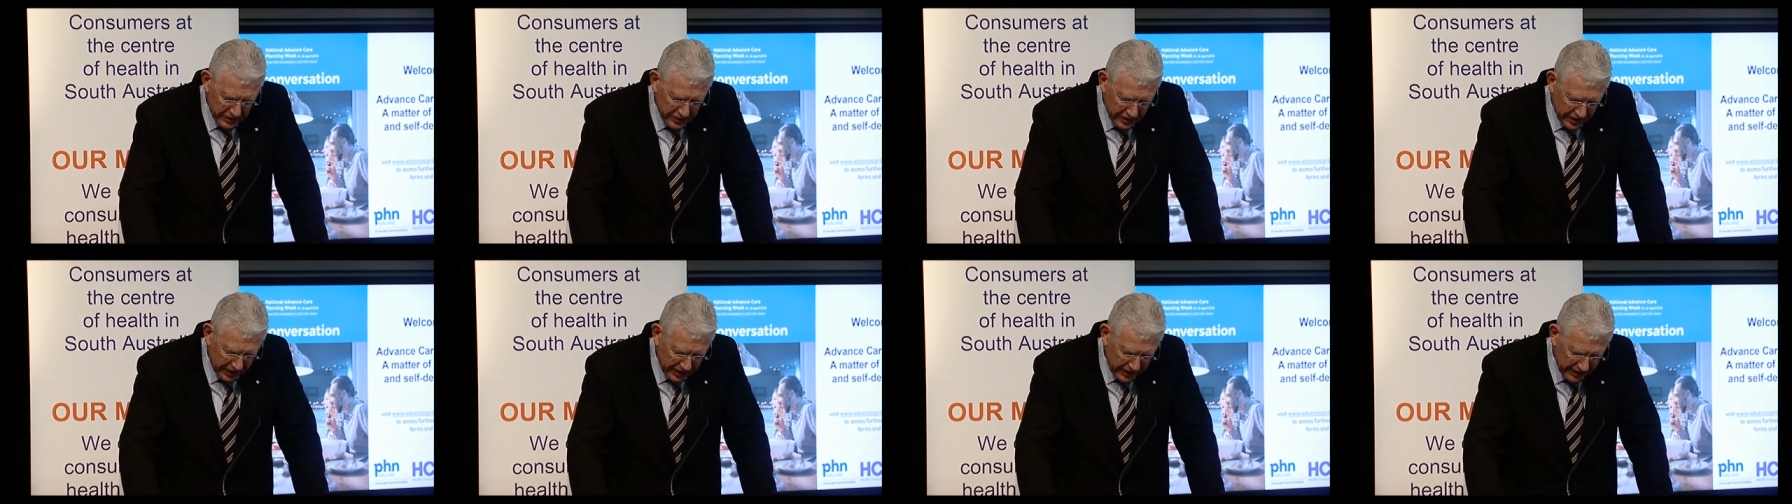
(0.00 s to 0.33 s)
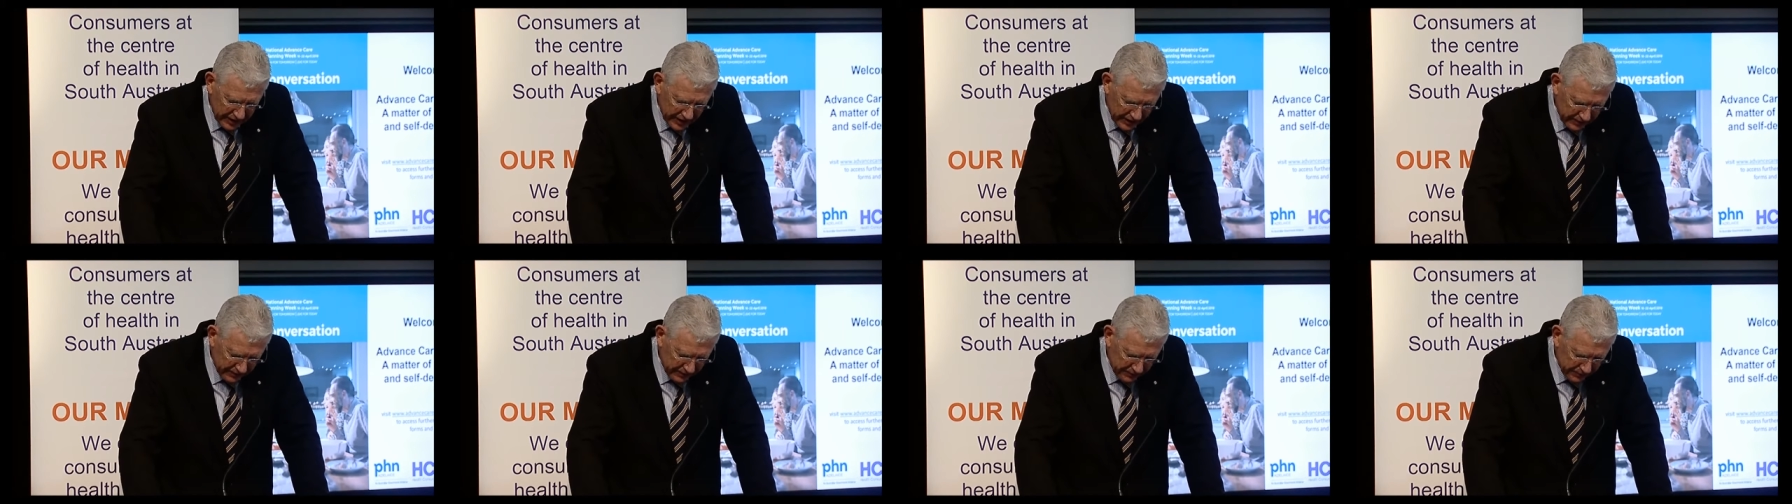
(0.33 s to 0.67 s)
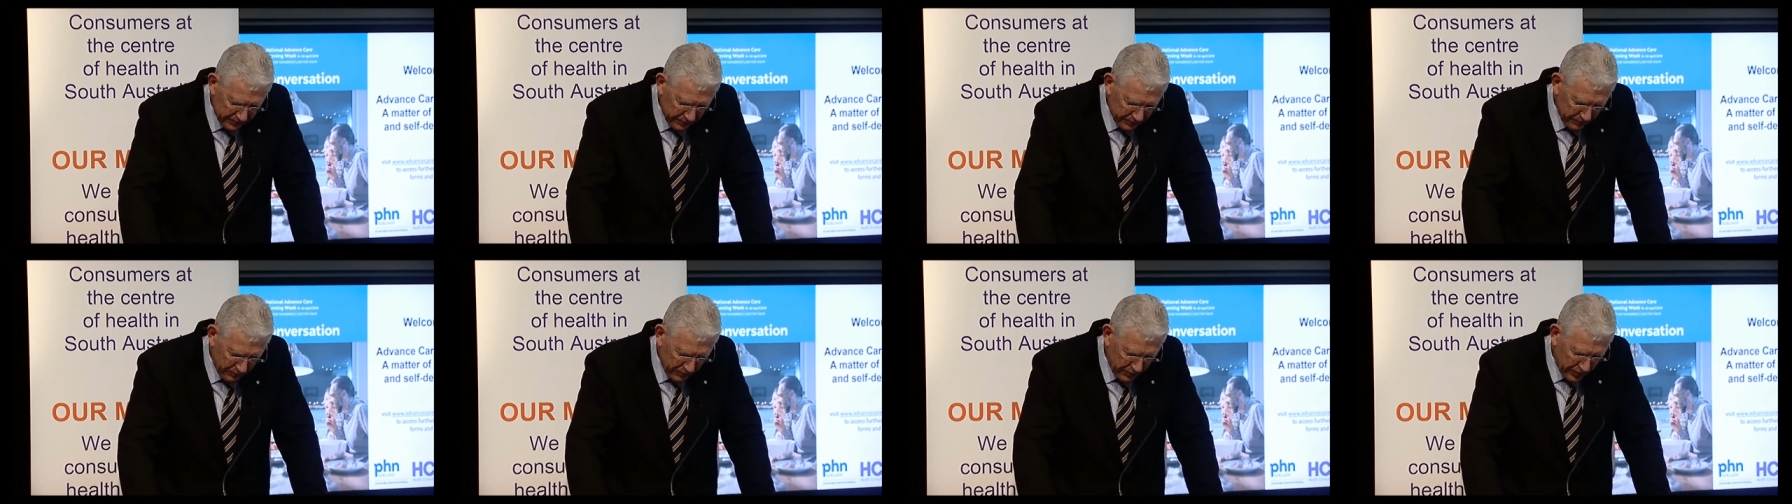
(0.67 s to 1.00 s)
taken.
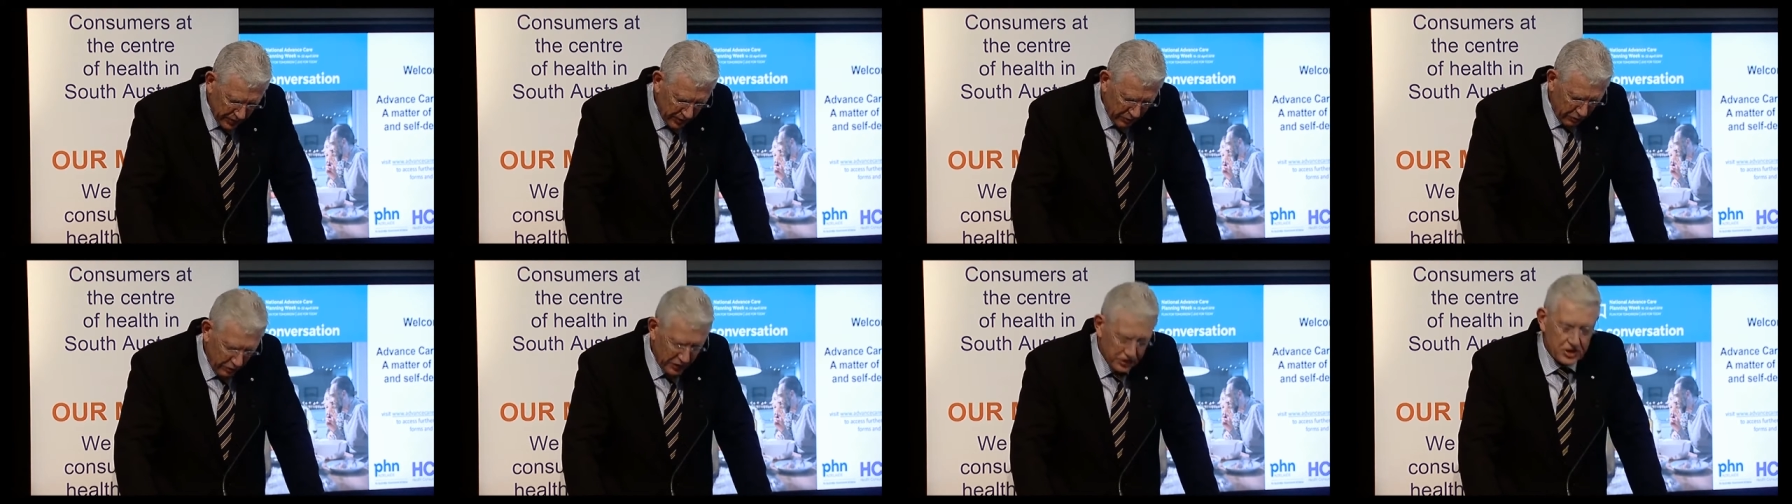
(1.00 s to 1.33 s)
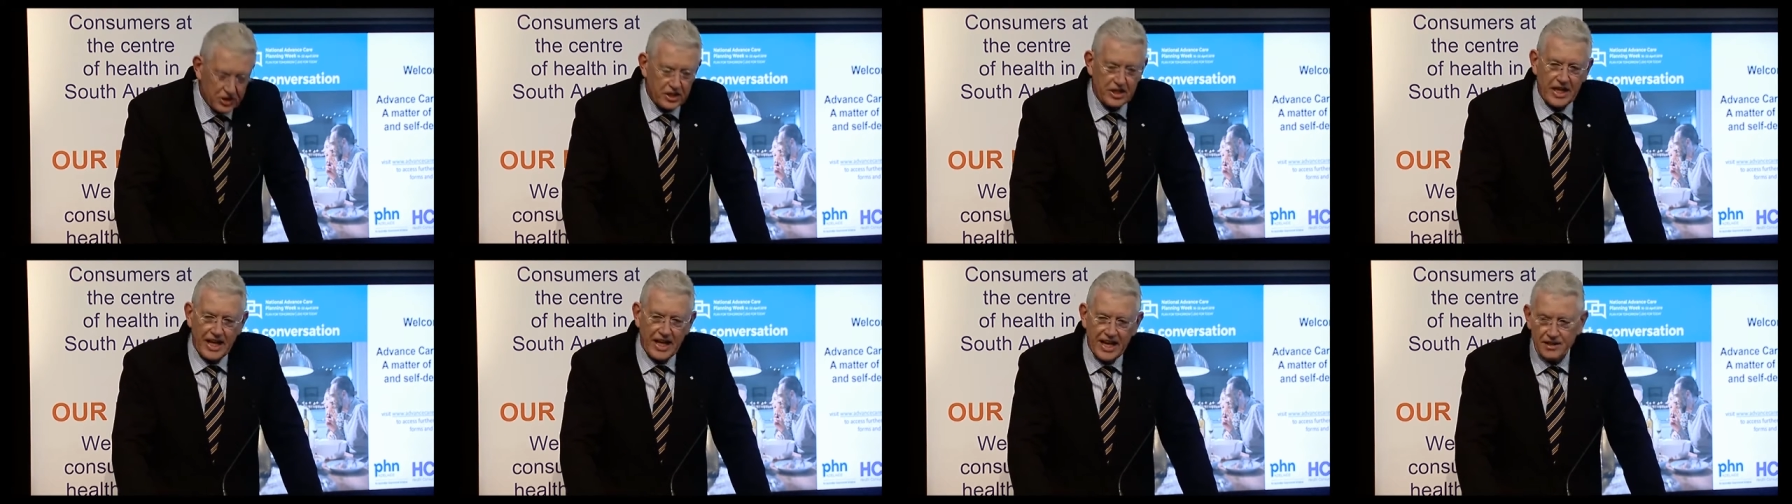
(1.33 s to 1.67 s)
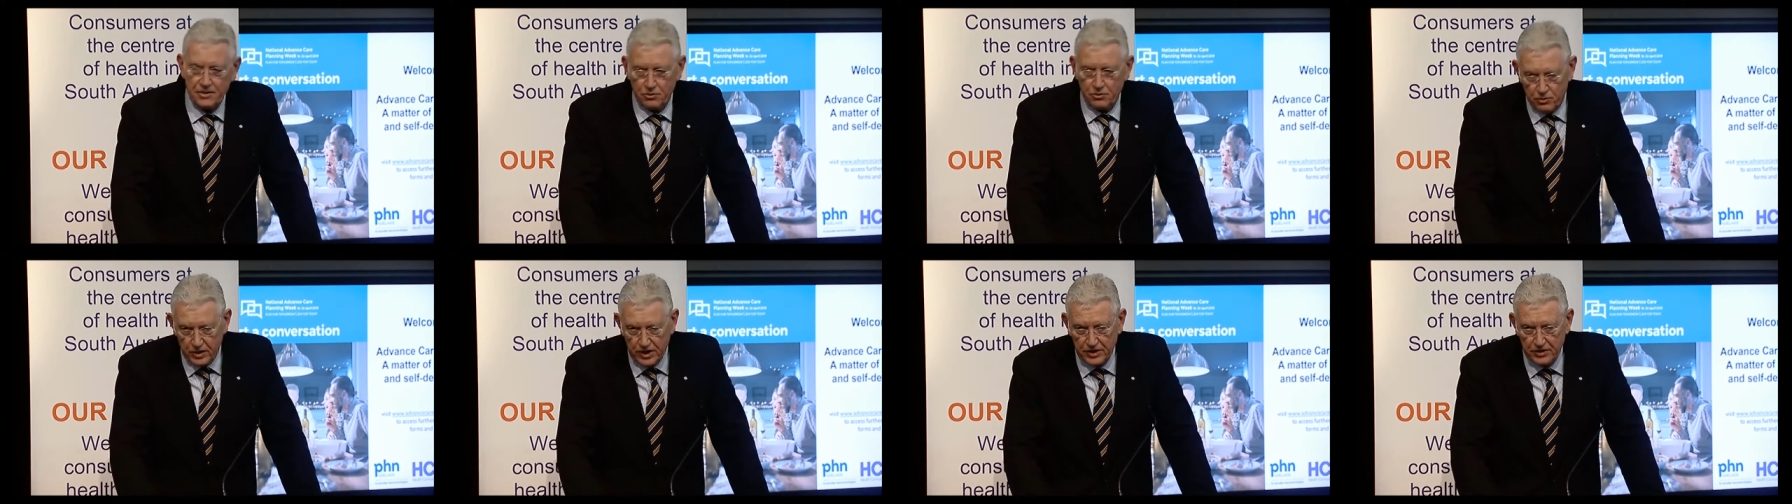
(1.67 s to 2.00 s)
Richard
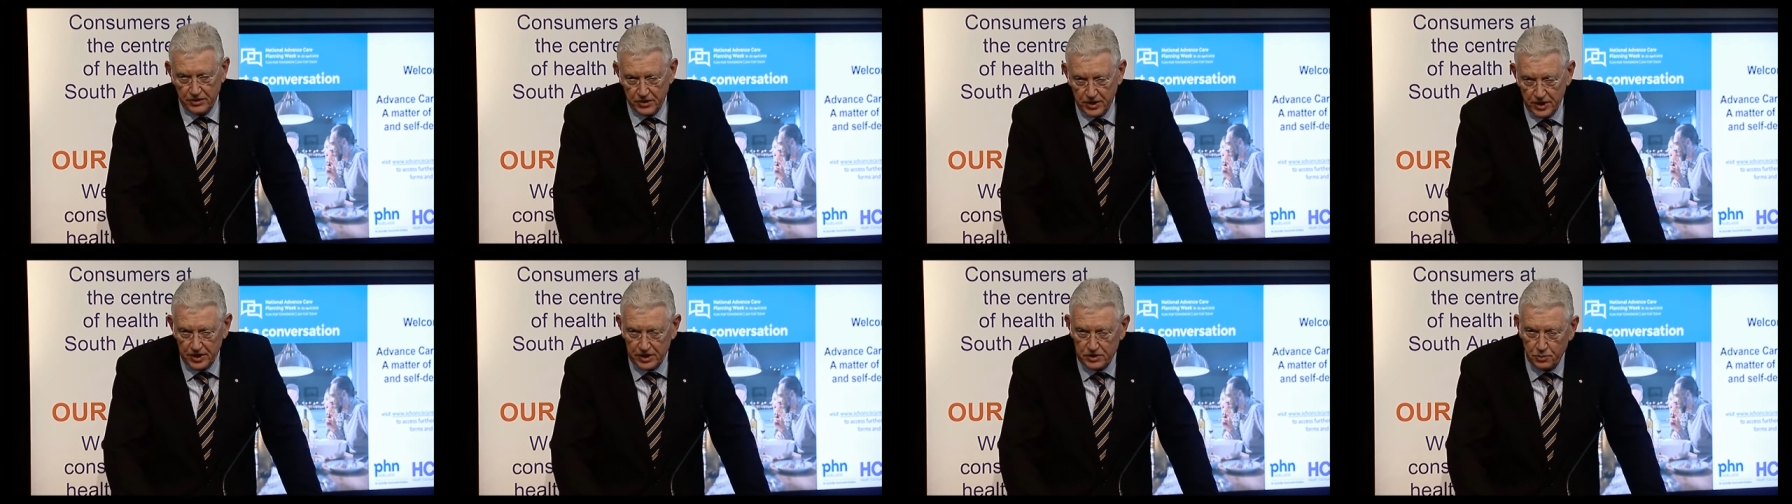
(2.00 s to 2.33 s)
hadn't written these